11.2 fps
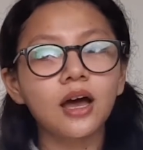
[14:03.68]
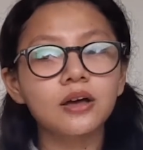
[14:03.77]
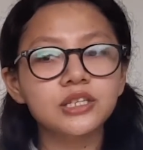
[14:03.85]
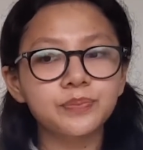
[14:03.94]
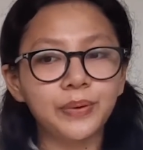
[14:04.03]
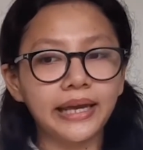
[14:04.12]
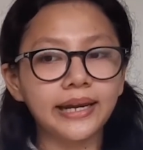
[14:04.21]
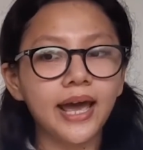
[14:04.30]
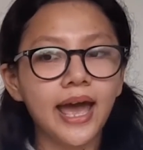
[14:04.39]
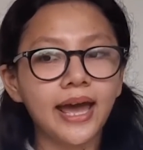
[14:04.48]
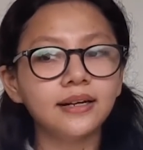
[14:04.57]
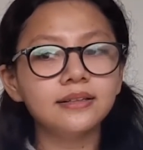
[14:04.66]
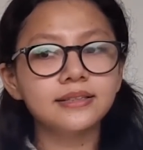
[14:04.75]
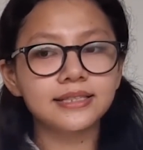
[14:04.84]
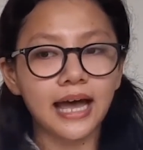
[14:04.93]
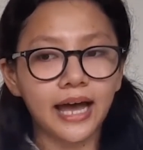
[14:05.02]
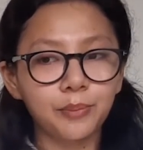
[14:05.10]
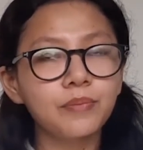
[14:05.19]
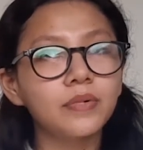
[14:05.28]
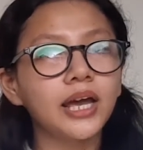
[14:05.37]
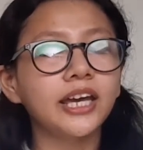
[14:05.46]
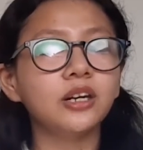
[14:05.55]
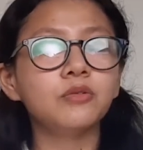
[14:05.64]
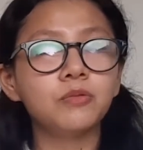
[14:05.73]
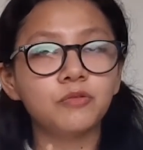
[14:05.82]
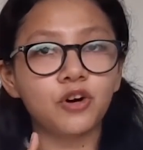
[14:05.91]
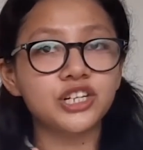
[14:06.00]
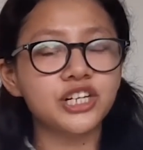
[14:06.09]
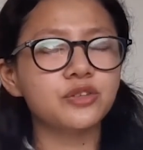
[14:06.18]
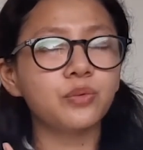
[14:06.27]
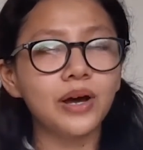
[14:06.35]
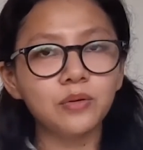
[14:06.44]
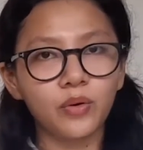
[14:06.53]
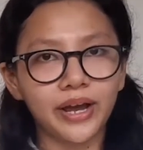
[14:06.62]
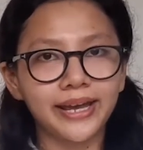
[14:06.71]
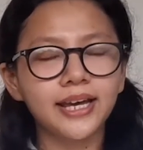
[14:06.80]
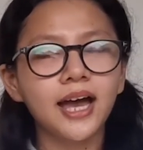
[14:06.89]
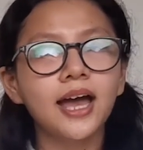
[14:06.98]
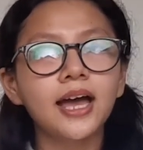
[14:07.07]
speed and time for just one way